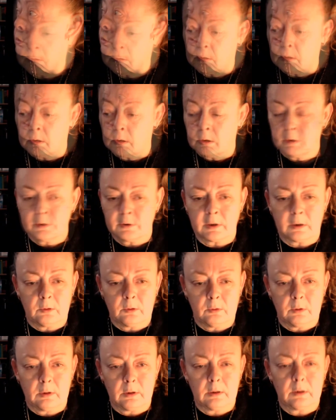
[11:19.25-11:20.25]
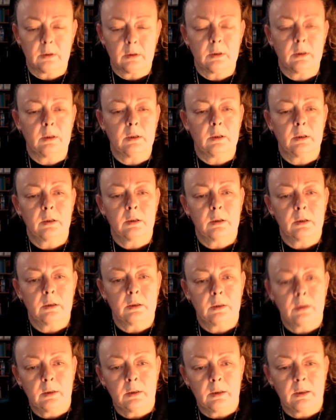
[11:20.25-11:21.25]
So
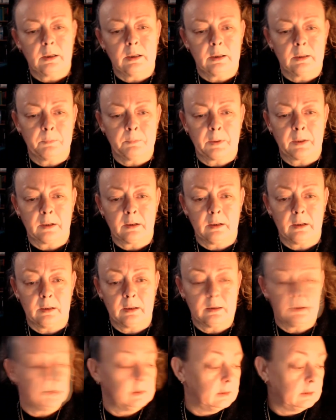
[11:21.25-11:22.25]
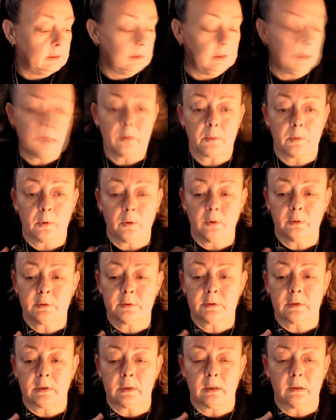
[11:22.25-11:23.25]
in the other box,
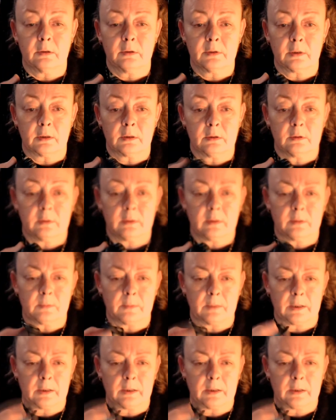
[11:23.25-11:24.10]
there's this mount,